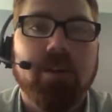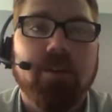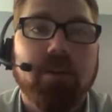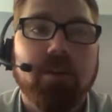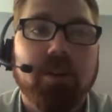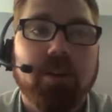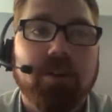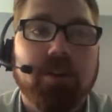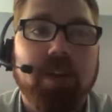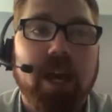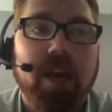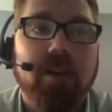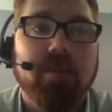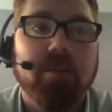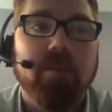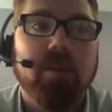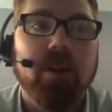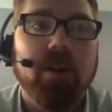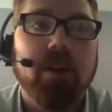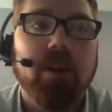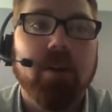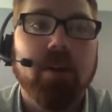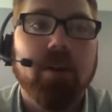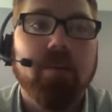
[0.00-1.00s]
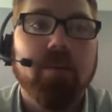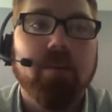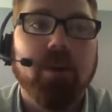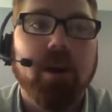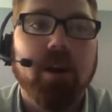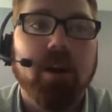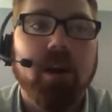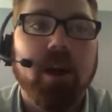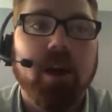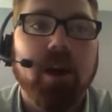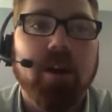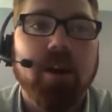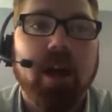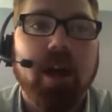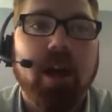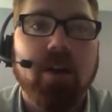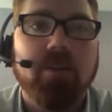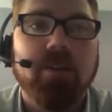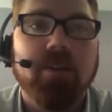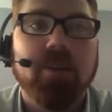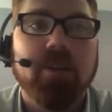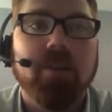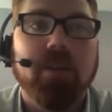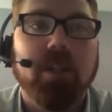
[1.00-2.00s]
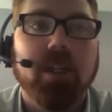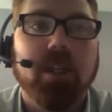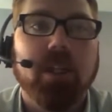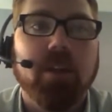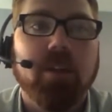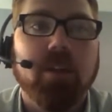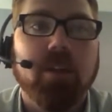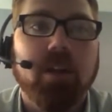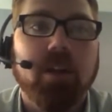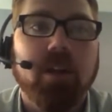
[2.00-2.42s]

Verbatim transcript: first Adam, but uh, now doing it.